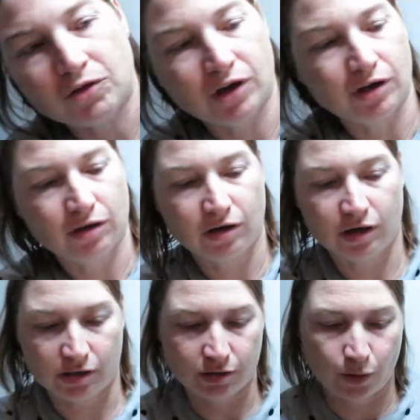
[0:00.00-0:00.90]
So
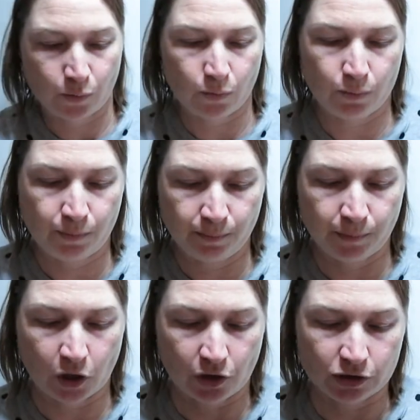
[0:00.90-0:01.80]

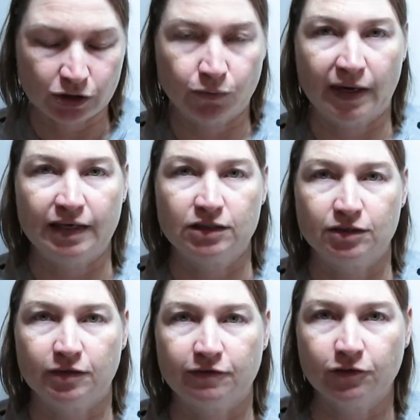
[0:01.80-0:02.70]
I'm going to wait
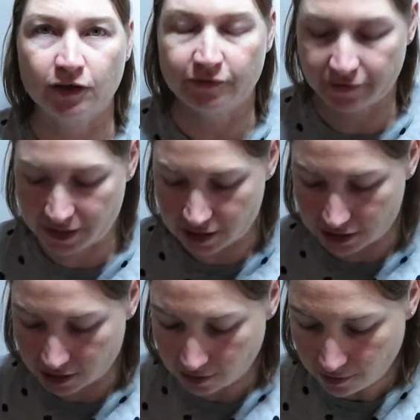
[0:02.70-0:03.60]
until I've fully
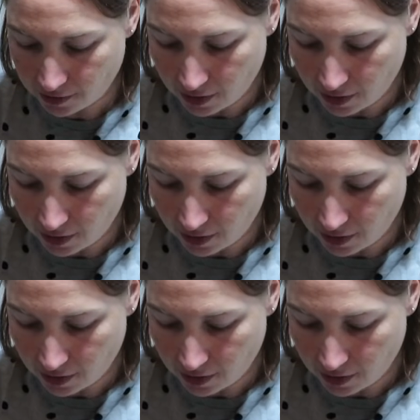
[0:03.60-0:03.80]
finished it